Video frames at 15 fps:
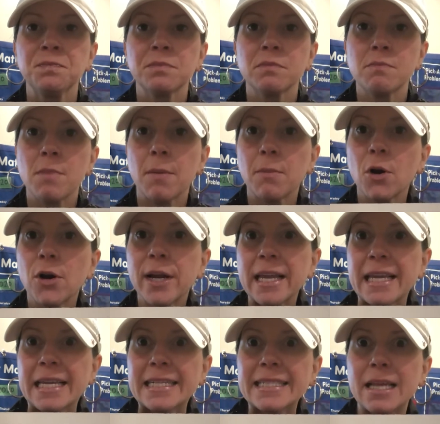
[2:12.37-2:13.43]
Remember,
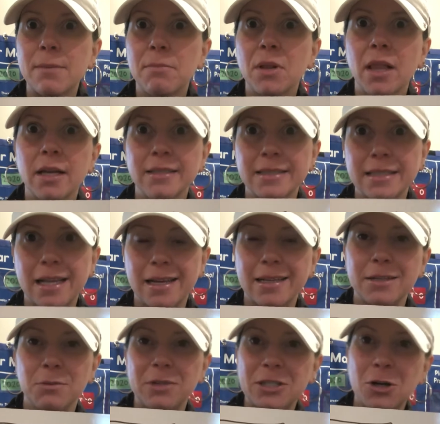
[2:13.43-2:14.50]
he's a plus sign,
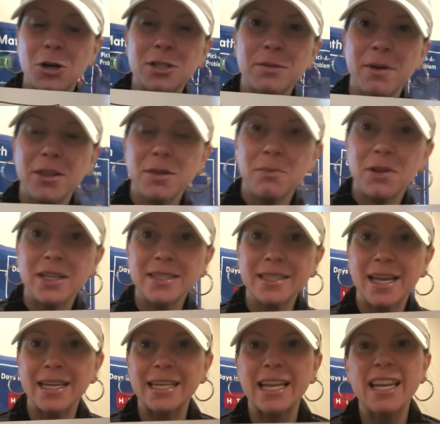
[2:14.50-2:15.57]
and we talked about the plus
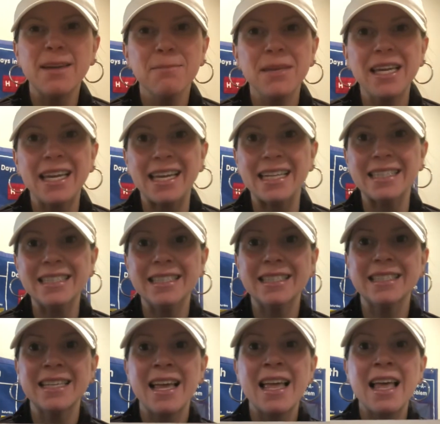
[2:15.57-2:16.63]
sign, and it
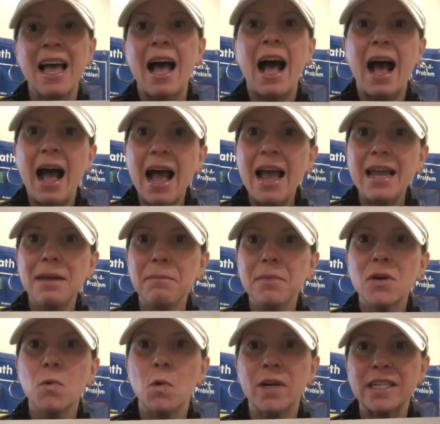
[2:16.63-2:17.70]
means I'm
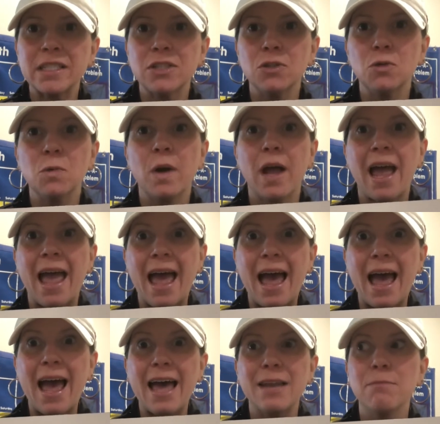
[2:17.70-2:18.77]
going to
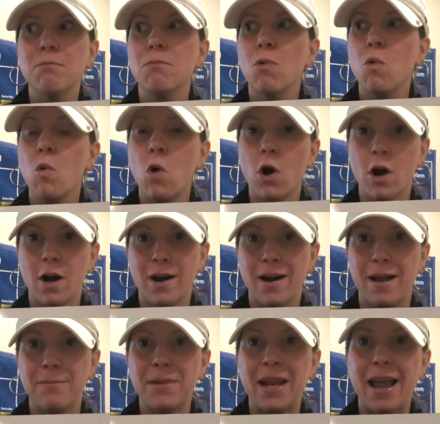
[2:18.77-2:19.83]
add more.
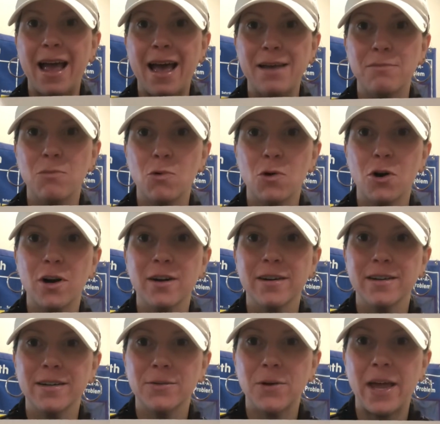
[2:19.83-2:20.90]
I'm going to add more.
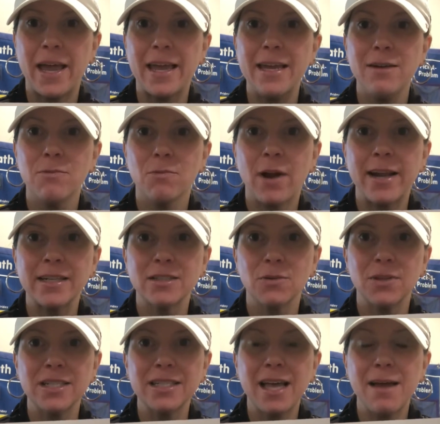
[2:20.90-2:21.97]
Okay, right, so
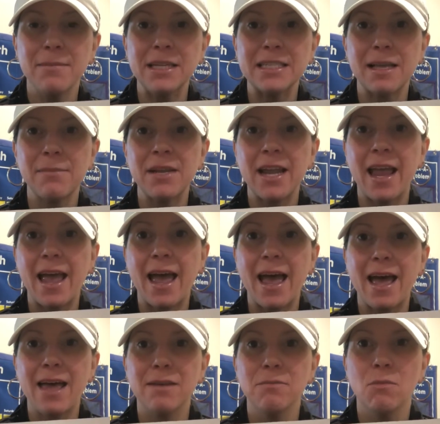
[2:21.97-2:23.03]
this guy means I'm going to
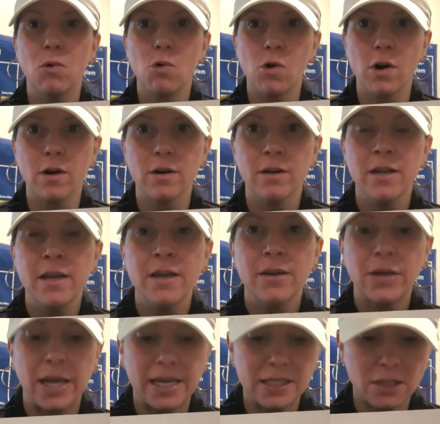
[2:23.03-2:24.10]
add more.
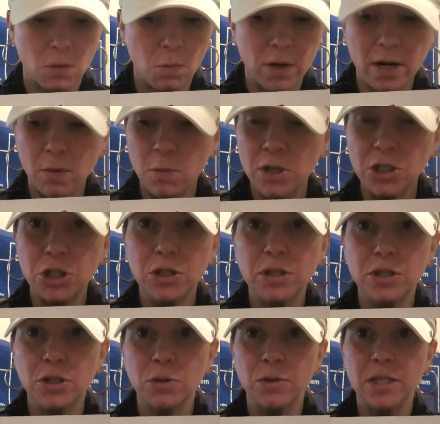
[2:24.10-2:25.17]
Okay, so what I want you to
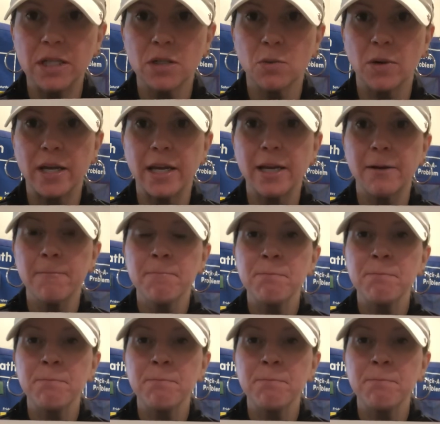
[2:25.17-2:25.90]
do this week